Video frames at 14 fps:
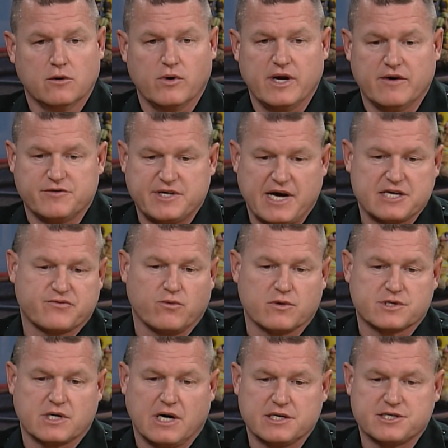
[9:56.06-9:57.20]
We have task
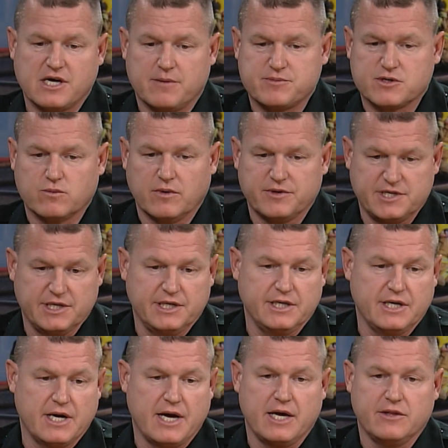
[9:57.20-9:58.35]
force concepts with
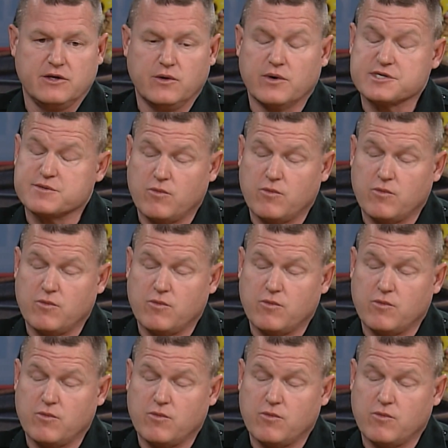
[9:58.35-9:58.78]
DEA, the U.S.